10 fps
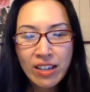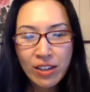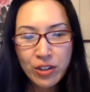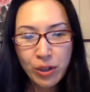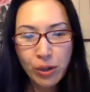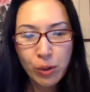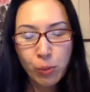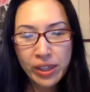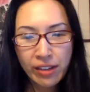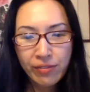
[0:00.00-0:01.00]
So
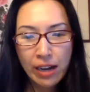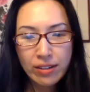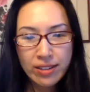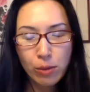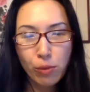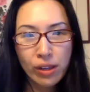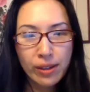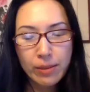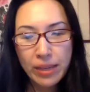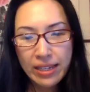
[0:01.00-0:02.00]
what they found is that one of
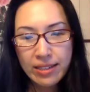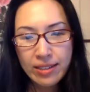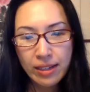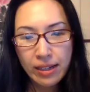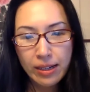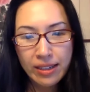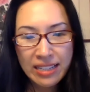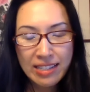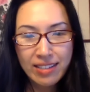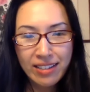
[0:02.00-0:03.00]
them is
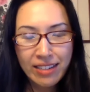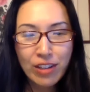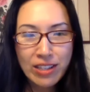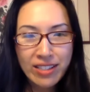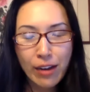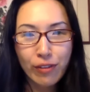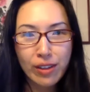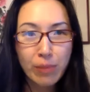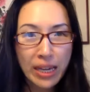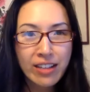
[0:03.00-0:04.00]
it's even safer
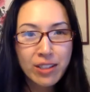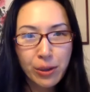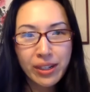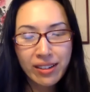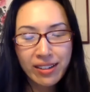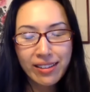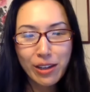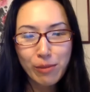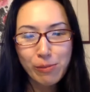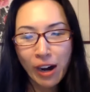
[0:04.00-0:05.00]
than baking soda in the
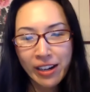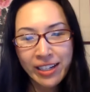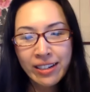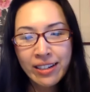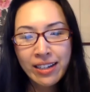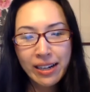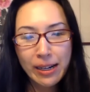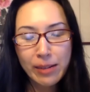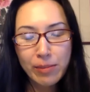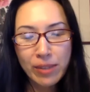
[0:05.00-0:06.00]
human body.
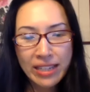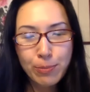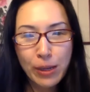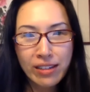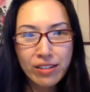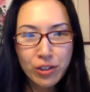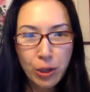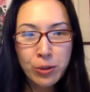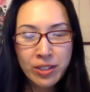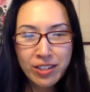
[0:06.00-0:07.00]
It's been
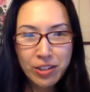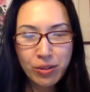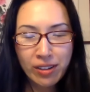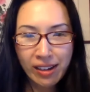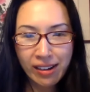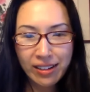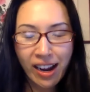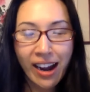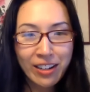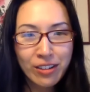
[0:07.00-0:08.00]
dosed to the
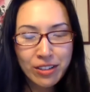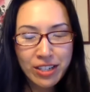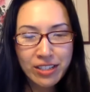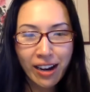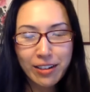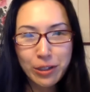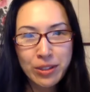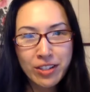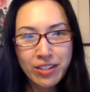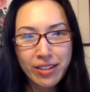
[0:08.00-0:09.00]
higher
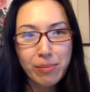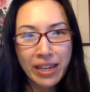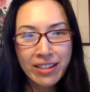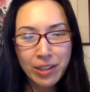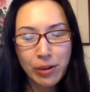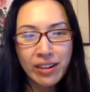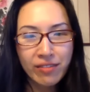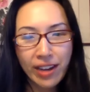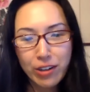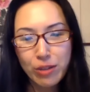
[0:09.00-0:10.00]
dosage than baking soda and
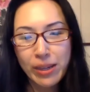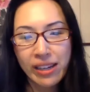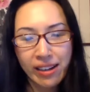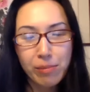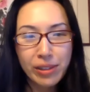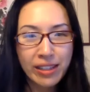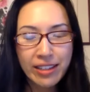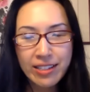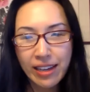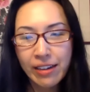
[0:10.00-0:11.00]
found to be completely
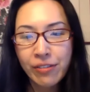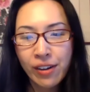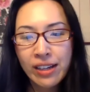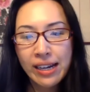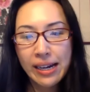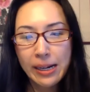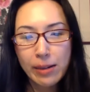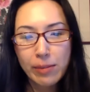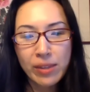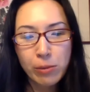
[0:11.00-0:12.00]
safe.
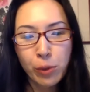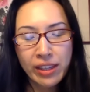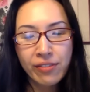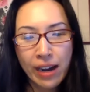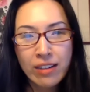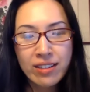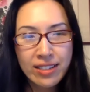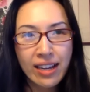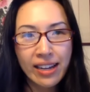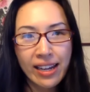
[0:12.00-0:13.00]
What they found is
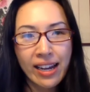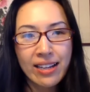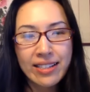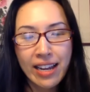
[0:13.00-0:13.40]
that it has